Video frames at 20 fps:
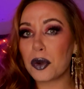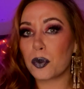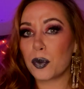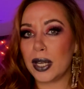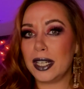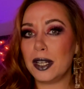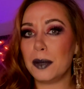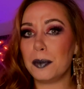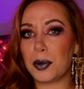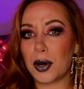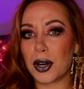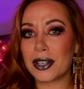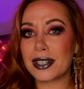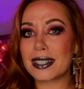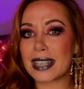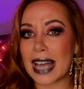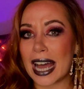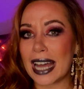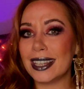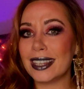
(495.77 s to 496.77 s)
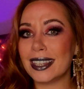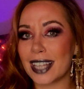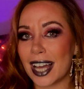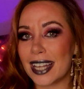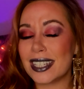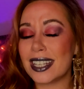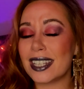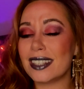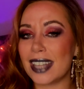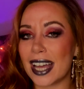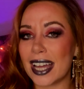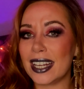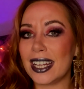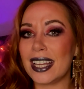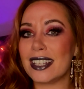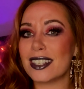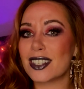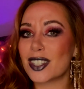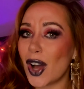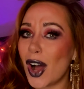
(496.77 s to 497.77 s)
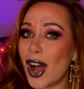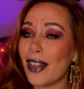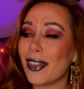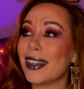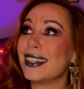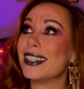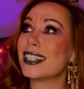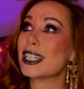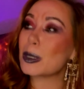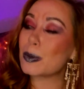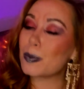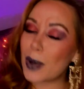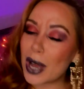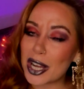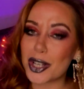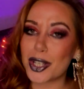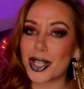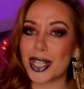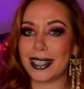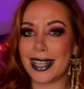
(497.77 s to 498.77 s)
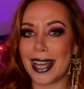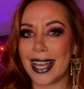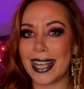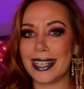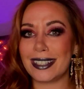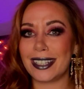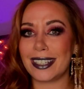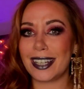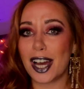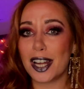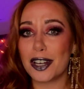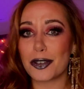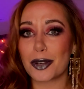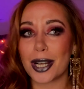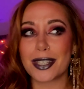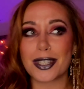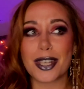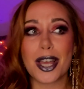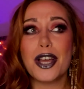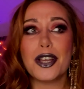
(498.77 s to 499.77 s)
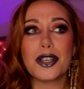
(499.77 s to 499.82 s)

read a book set in London than in Scotland, especially in the 1800s.